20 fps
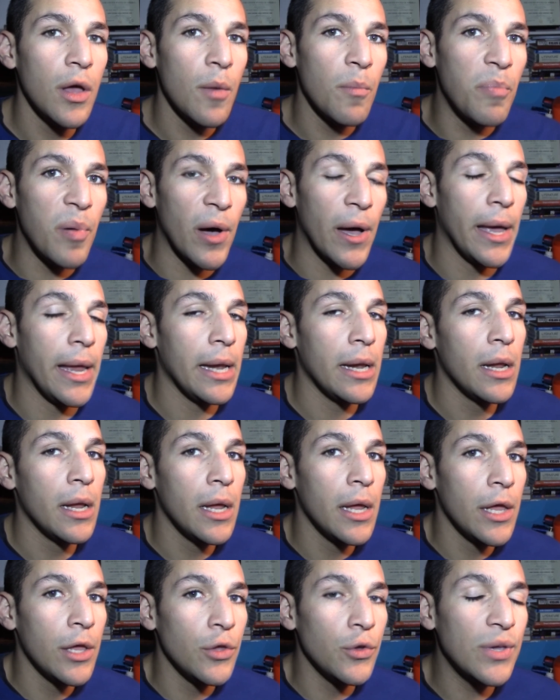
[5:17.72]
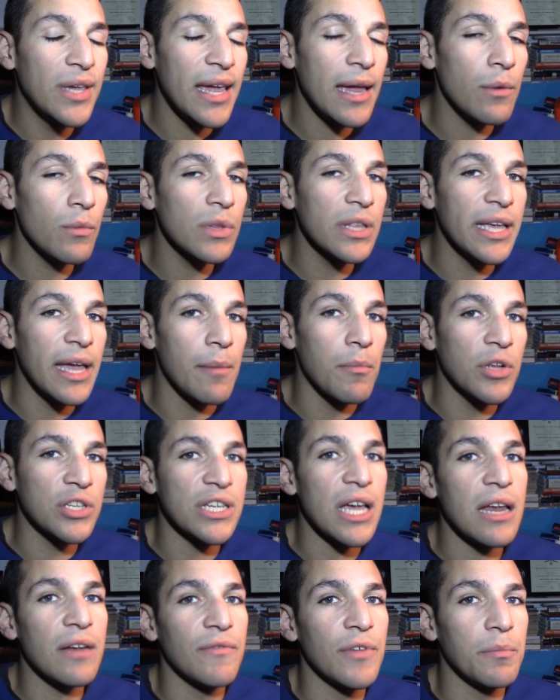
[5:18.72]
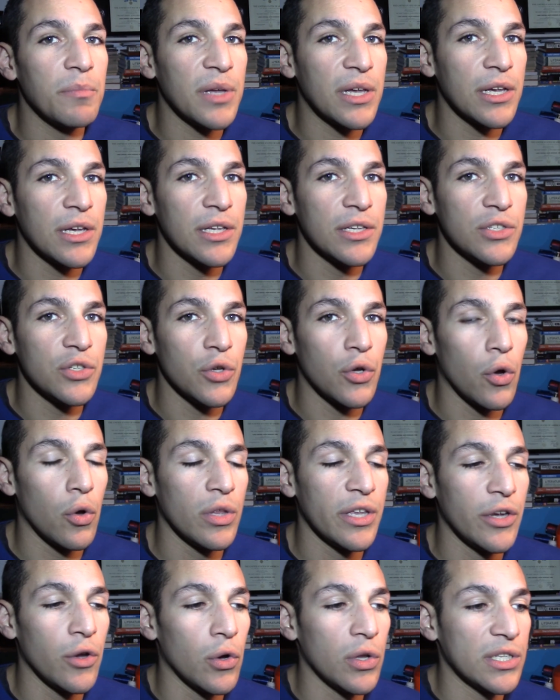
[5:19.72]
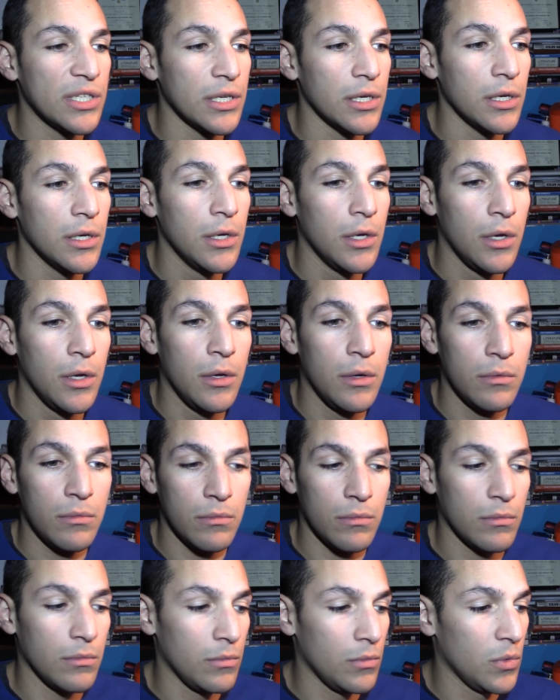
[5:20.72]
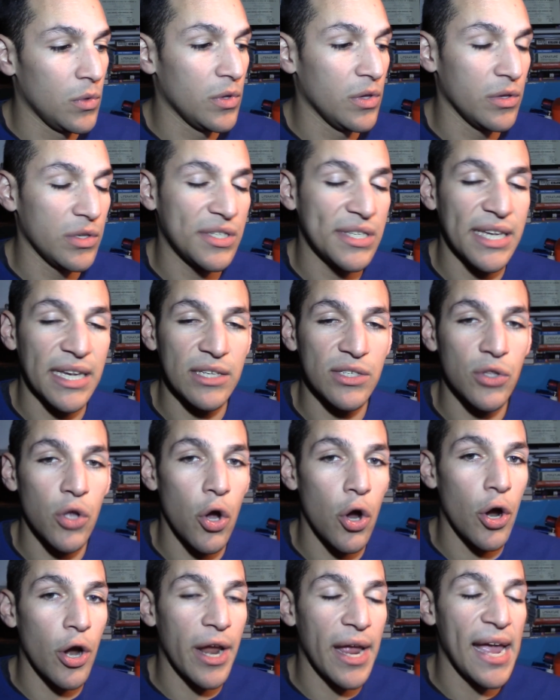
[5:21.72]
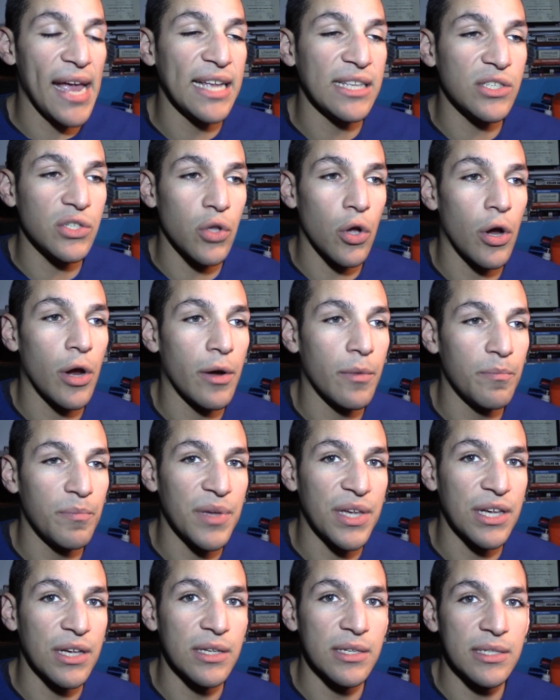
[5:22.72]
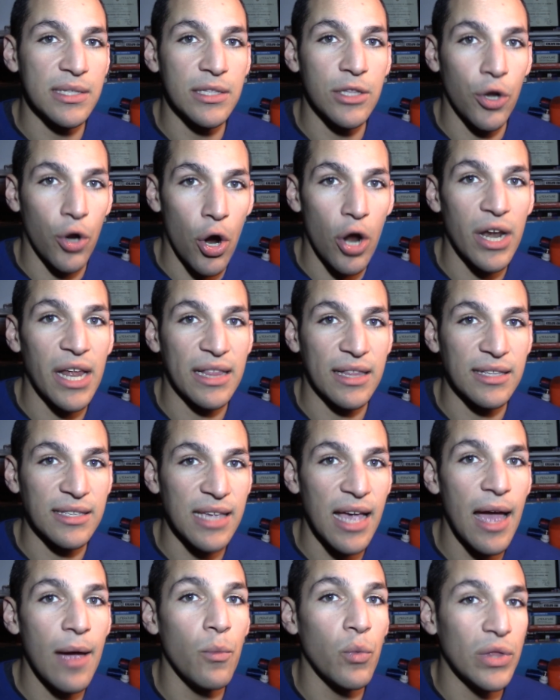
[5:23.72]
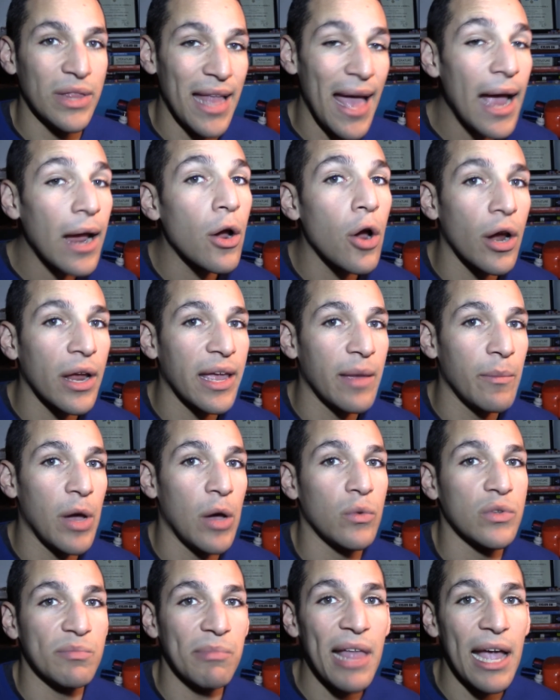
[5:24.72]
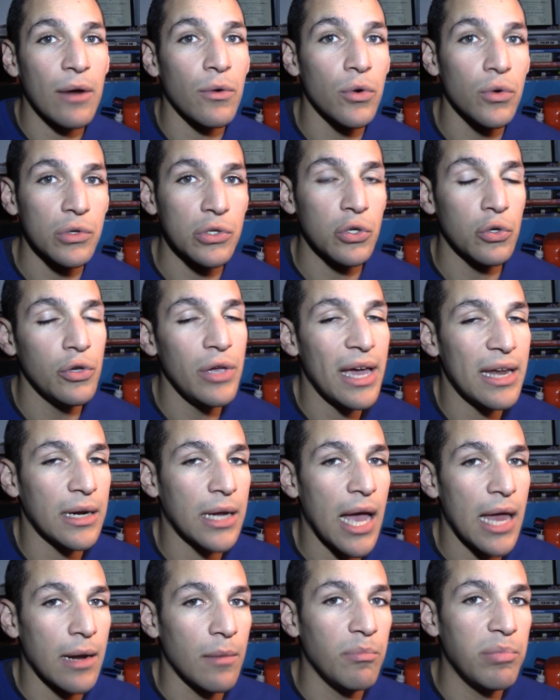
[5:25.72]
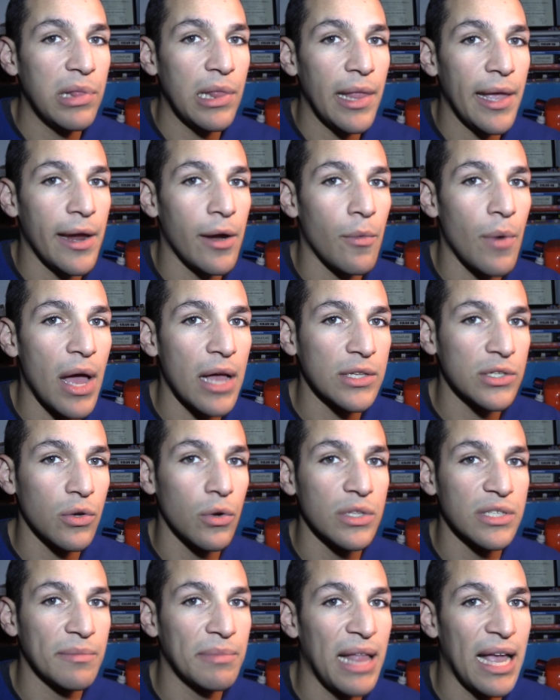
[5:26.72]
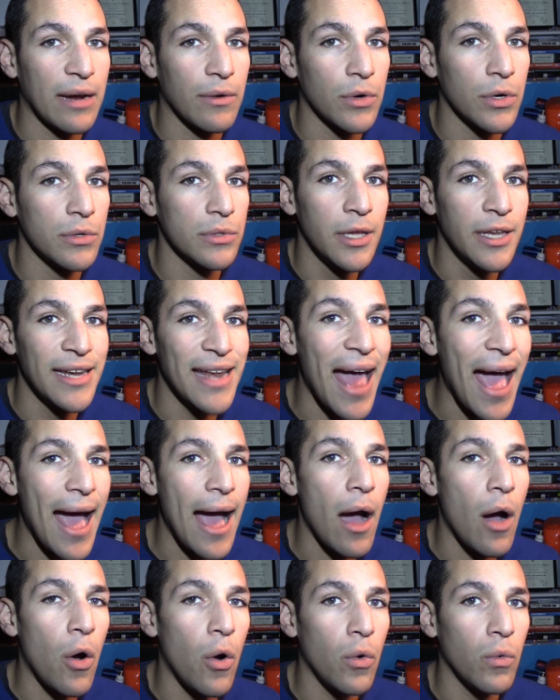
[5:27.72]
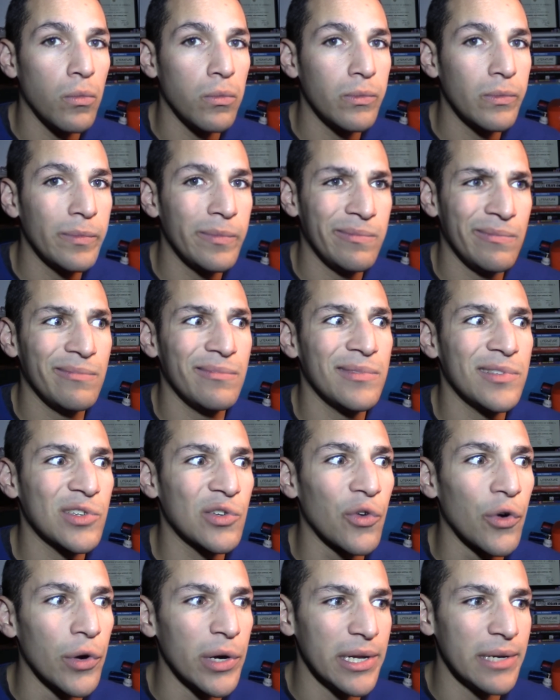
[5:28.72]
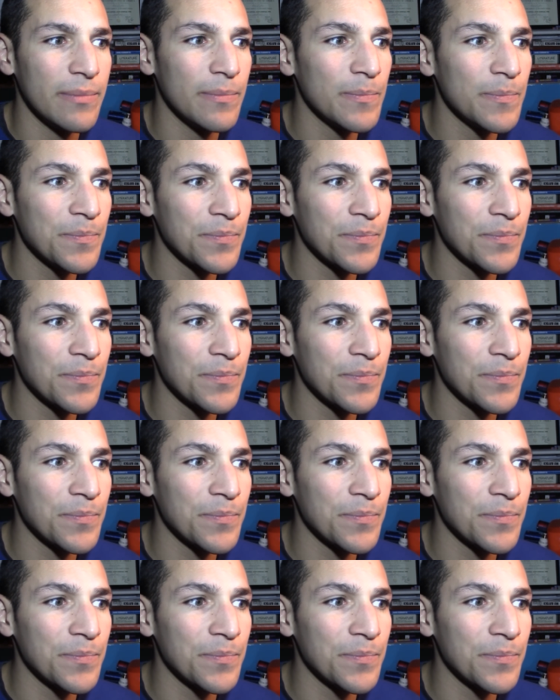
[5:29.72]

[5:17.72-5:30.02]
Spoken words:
but you can't really get much out of it because you can only go into 6-star, 8-star, because the card at the time when that card came out was Black Rose. So you had to kind of play around to go into Black Rose. Now, screw it.